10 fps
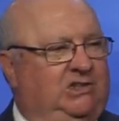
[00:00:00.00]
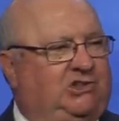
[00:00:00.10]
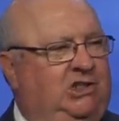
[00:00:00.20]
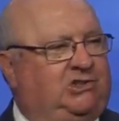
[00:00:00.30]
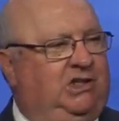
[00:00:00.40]

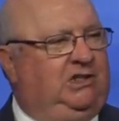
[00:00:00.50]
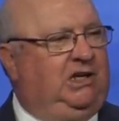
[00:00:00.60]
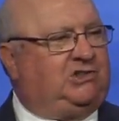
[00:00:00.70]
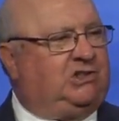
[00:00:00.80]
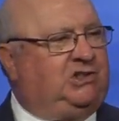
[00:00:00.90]
It's just, it,
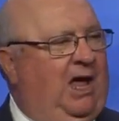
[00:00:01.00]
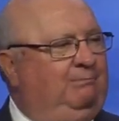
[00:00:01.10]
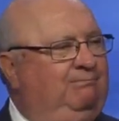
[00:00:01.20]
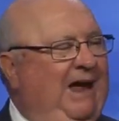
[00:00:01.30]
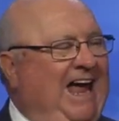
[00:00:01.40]
it's just
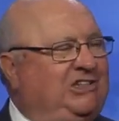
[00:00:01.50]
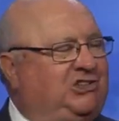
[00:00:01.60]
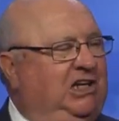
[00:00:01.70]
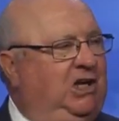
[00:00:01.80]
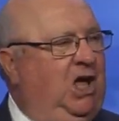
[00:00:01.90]
not
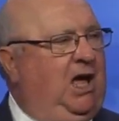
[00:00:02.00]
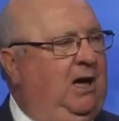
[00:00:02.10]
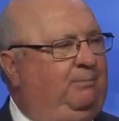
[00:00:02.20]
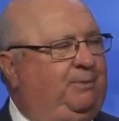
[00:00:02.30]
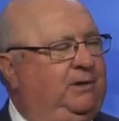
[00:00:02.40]
matching
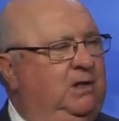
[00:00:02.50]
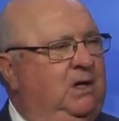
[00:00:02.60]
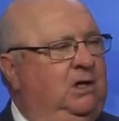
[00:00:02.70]
up